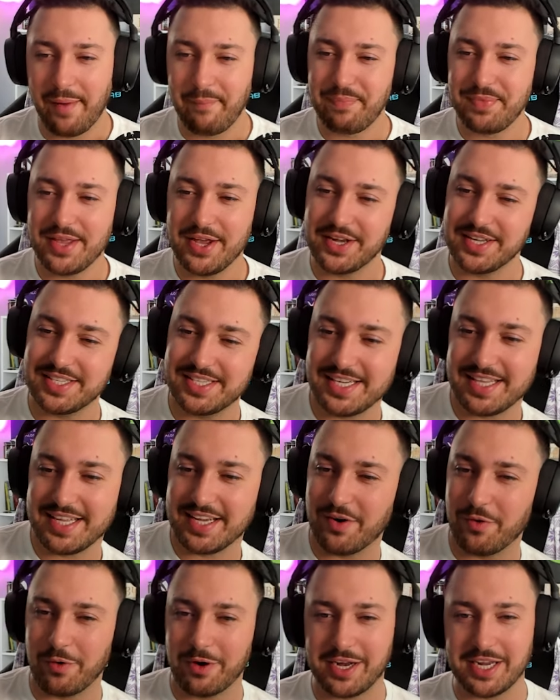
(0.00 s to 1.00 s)
You can see
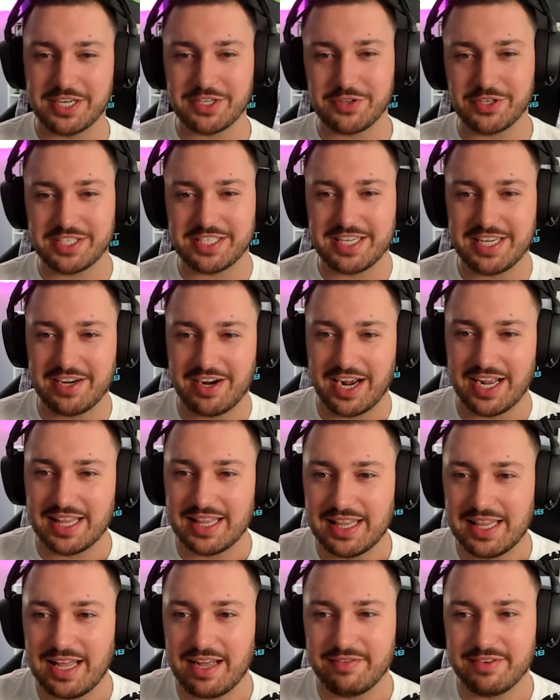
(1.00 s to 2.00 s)
the org interest here. I
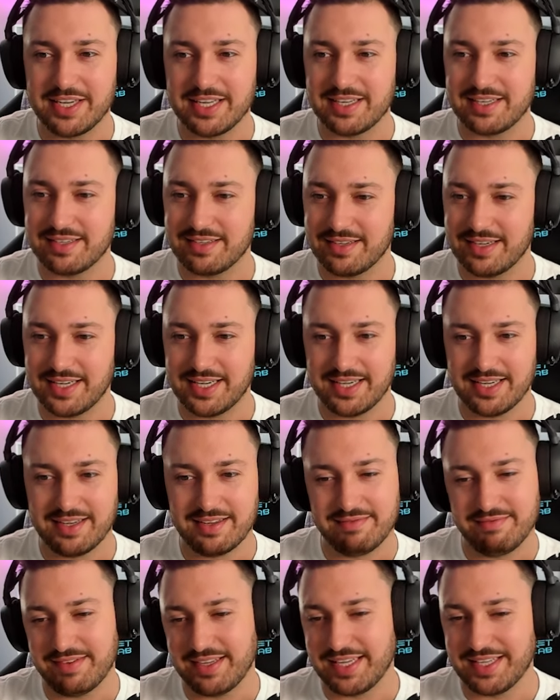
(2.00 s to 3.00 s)
love it.
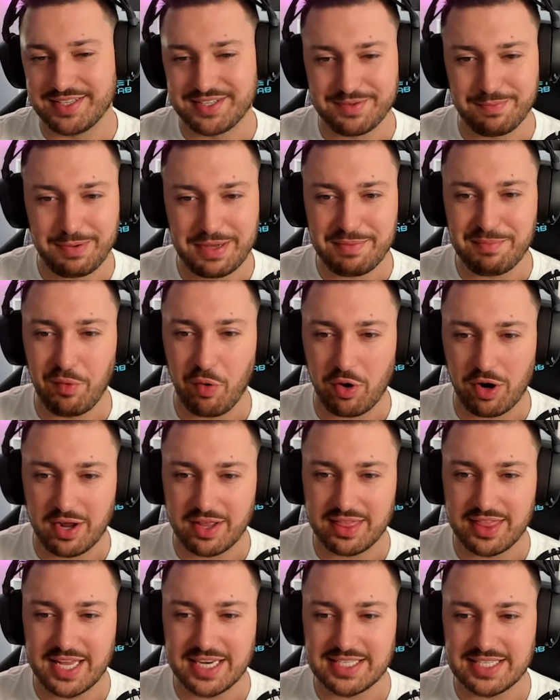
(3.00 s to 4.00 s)
It's a bit more
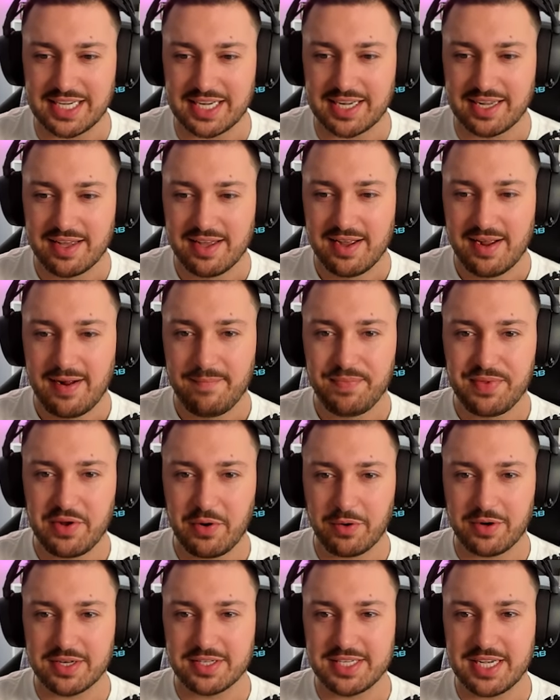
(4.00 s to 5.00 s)
authentic. The
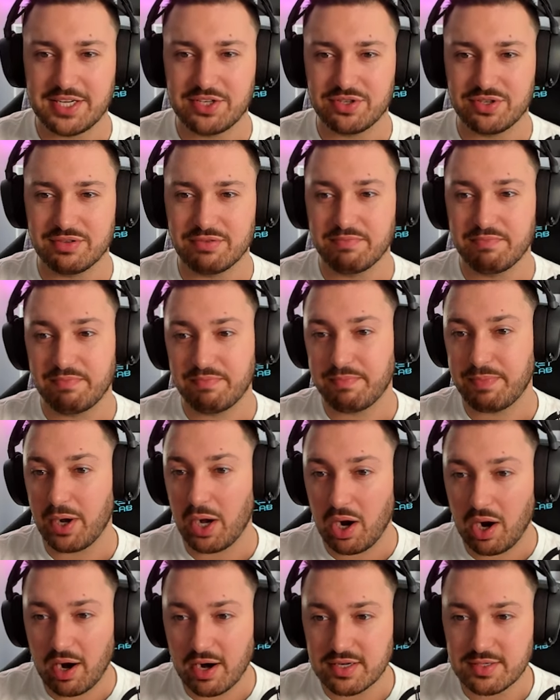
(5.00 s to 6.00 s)
organizational
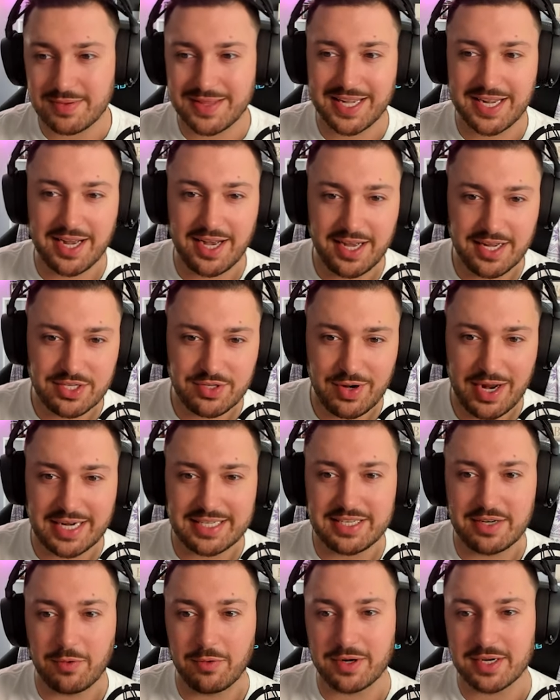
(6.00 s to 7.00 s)
bars, the
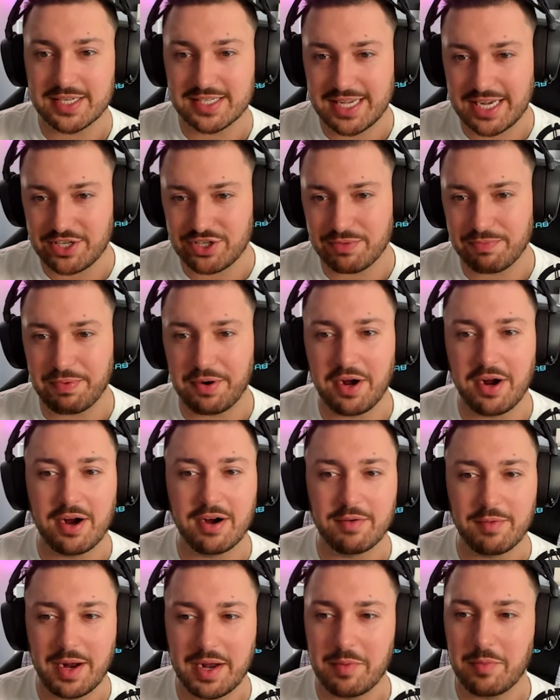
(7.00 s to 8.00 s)
contract and organization
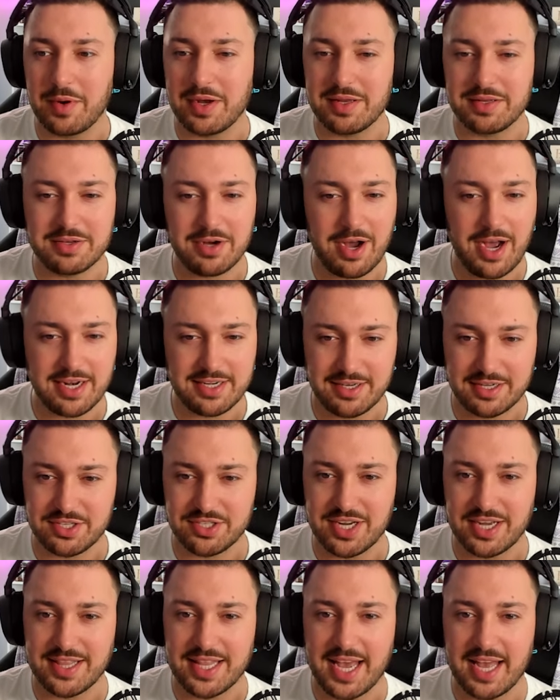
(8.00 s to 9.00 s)
bar, right? I
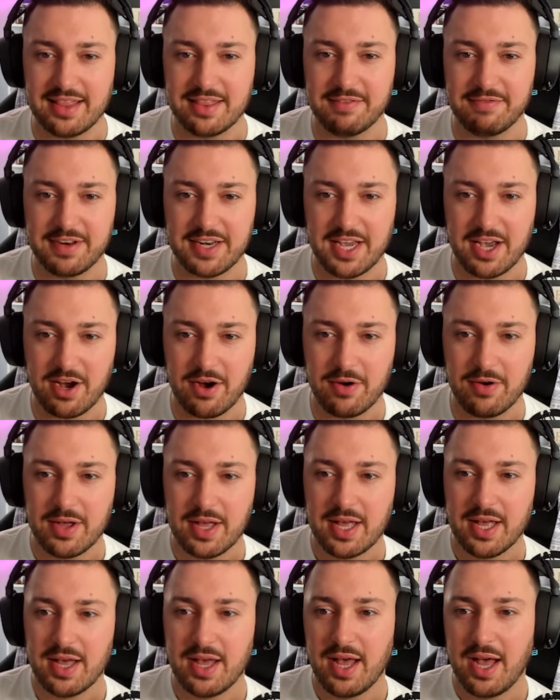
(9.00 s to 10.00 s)
touched on that in the video.
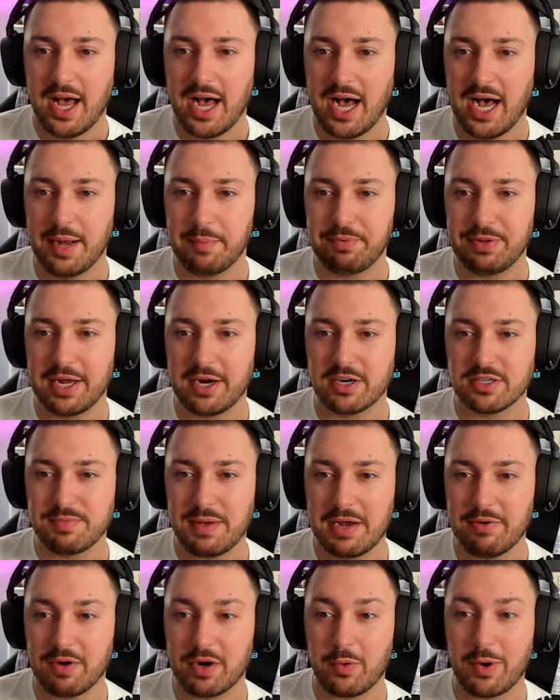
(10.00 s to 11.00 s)
Players
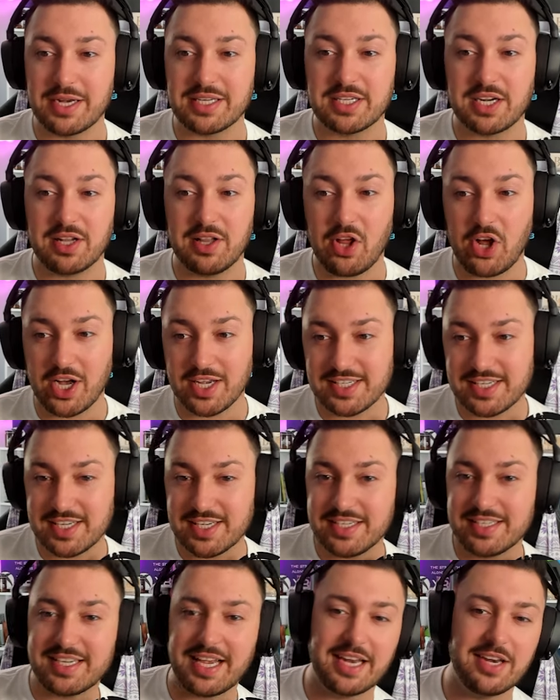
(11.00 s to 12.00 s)
may request
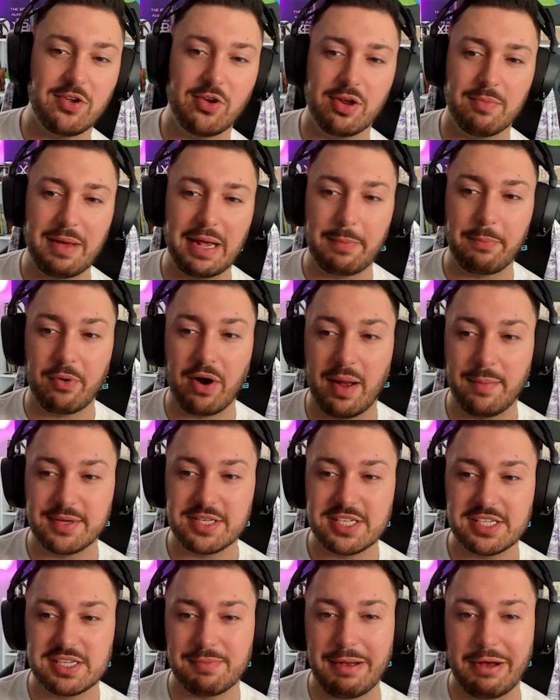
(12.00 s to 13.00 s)
clauses and you can make
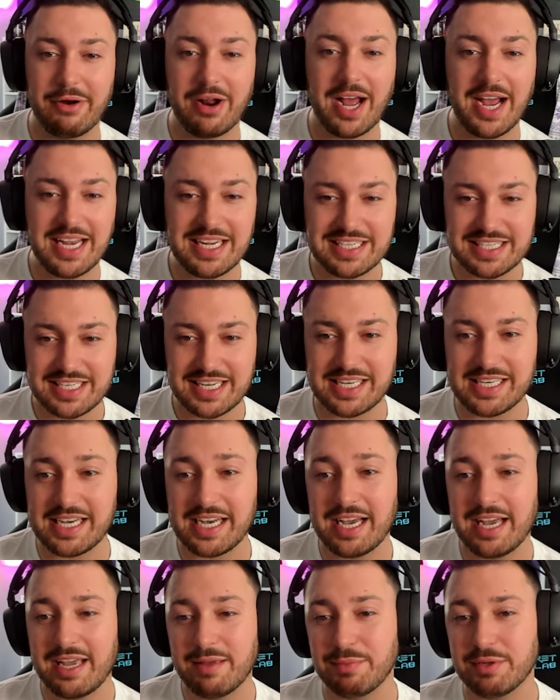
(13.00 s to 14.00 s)
promises about ice
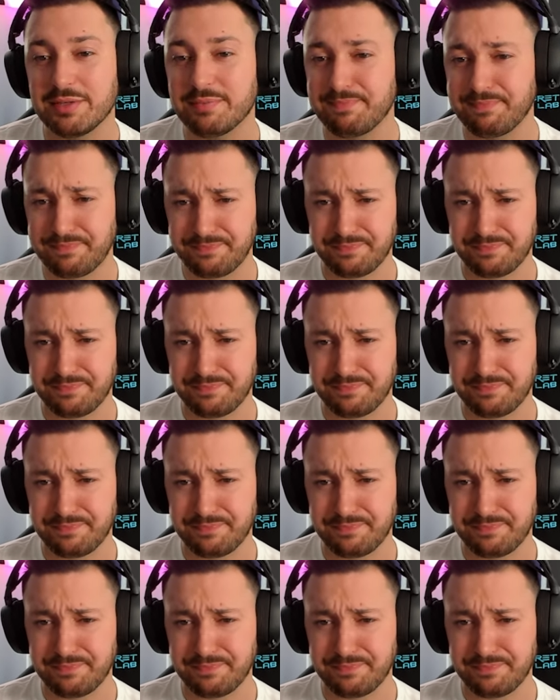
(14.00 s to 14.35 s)
time and